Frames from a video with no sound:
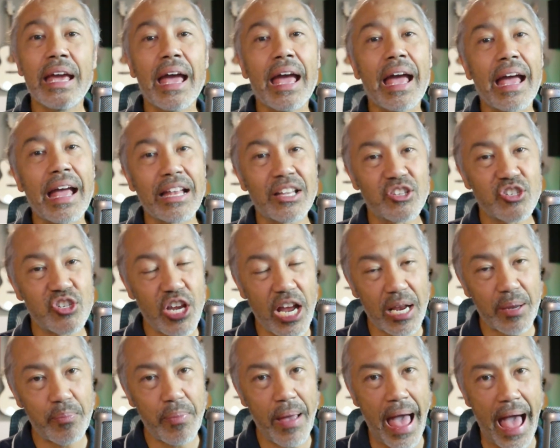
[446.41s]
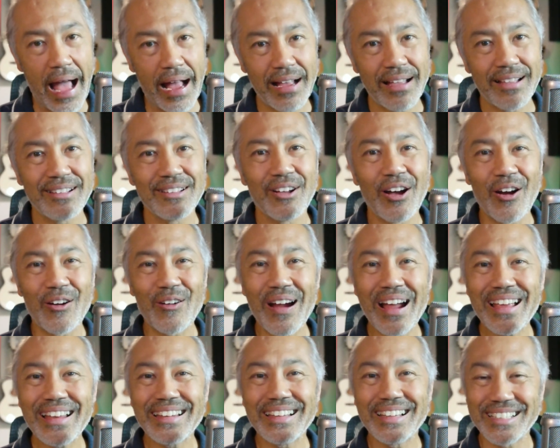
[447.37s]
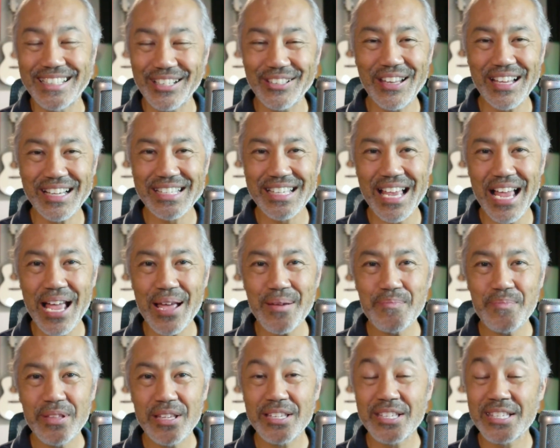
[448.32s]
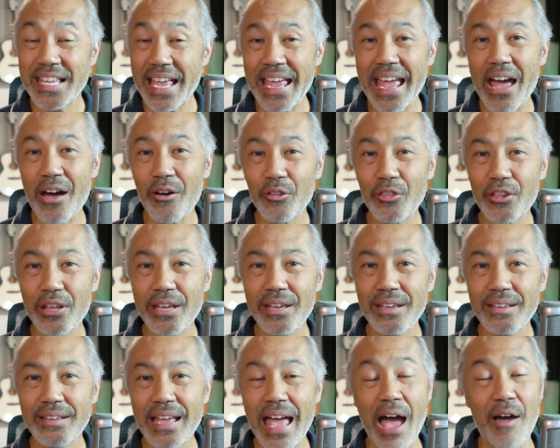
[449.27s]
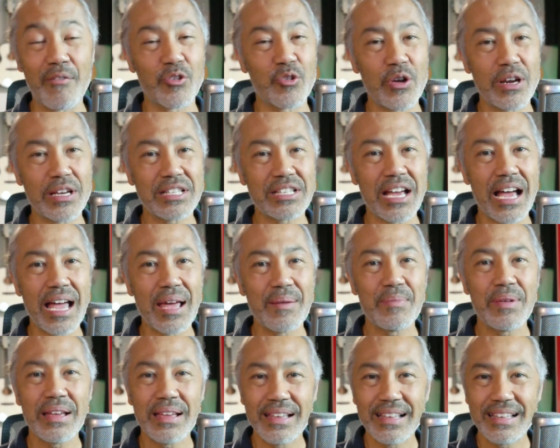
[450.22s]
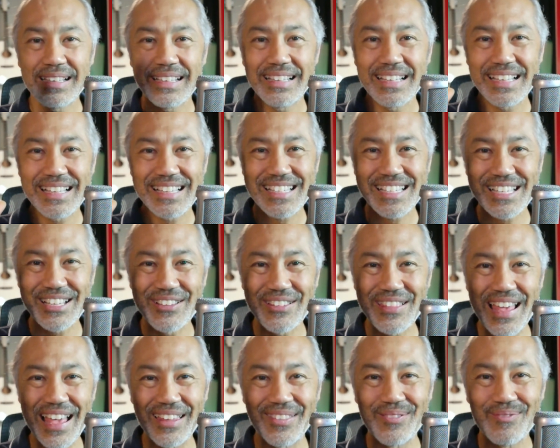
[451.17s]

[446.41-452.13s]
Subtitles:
and check back. All right, until next time, stay healthy, have a great time. See you then.